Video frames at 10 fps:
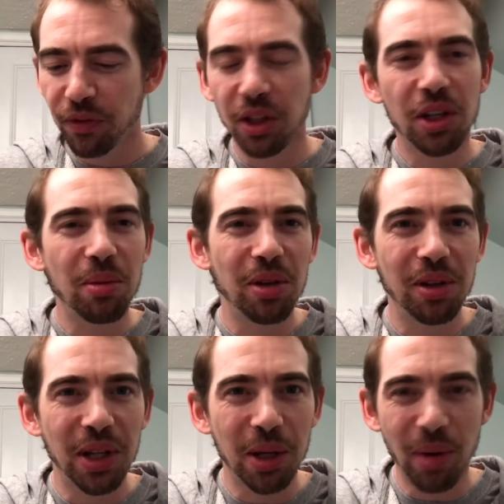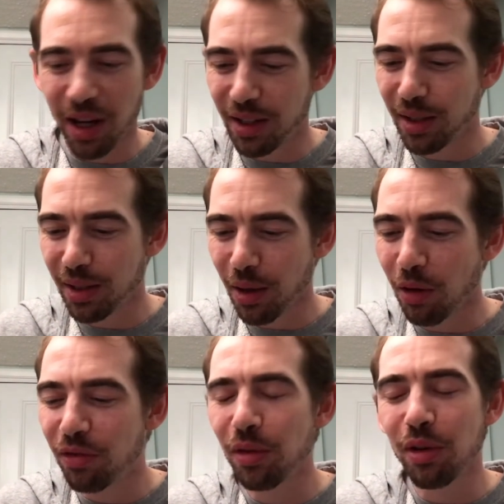The community pages
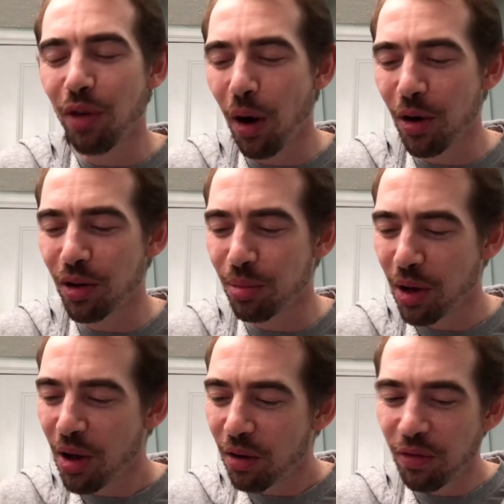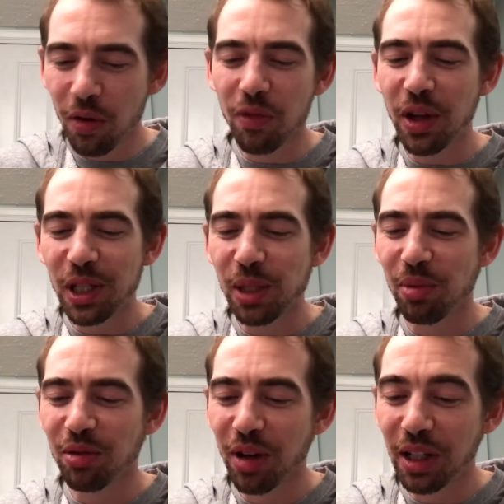are full of hope, full of
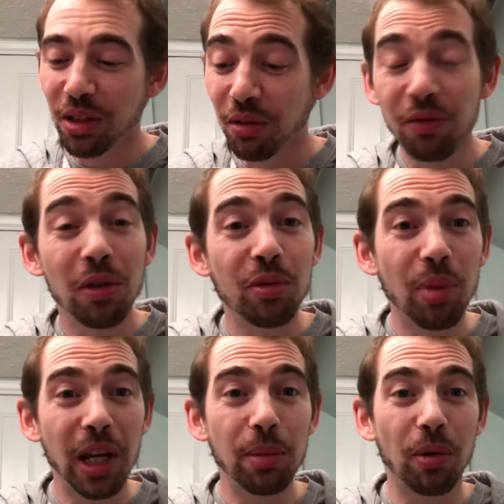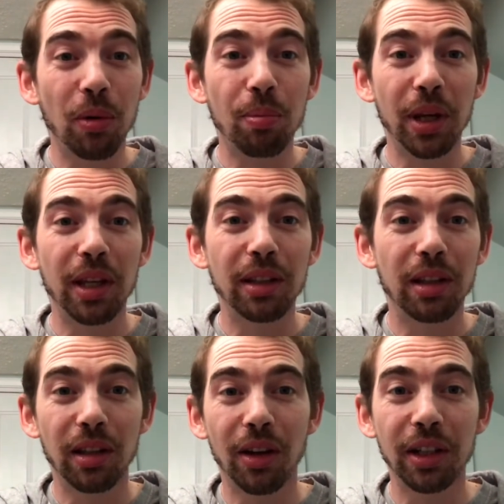inspiration, full of people
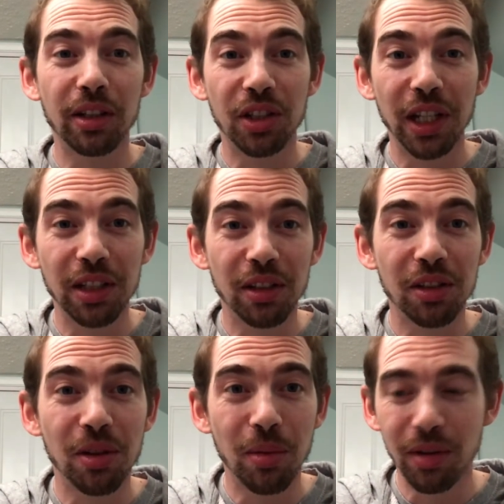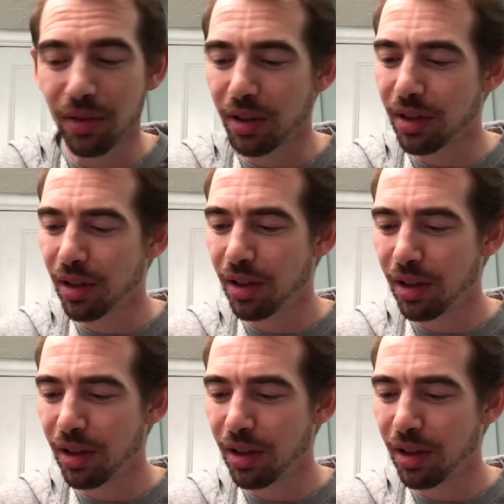being like Jesus to others